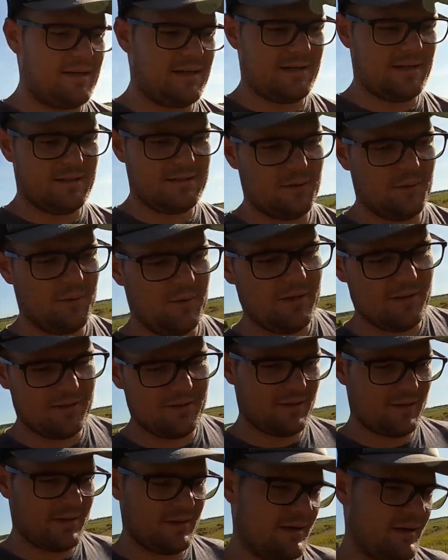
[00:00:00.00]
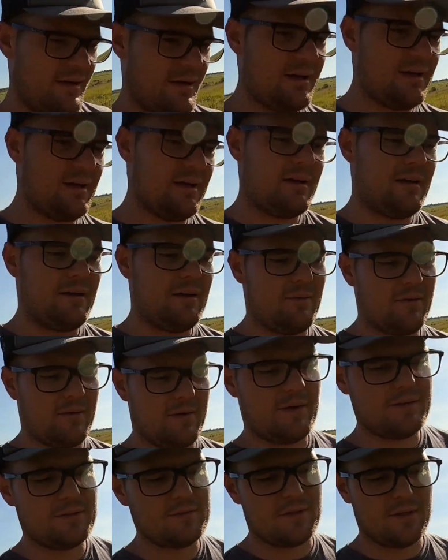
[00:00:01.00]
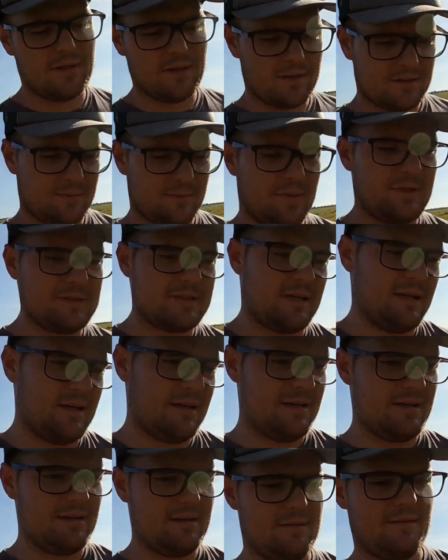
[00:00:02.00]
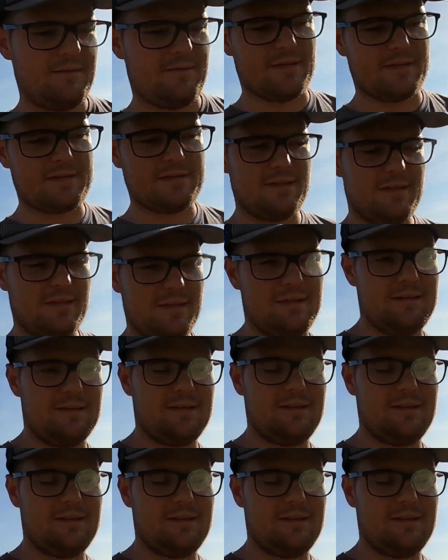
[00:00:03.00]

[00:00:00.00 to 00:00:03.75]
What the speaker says: so we're leaving, we're going to another spot. It's actually,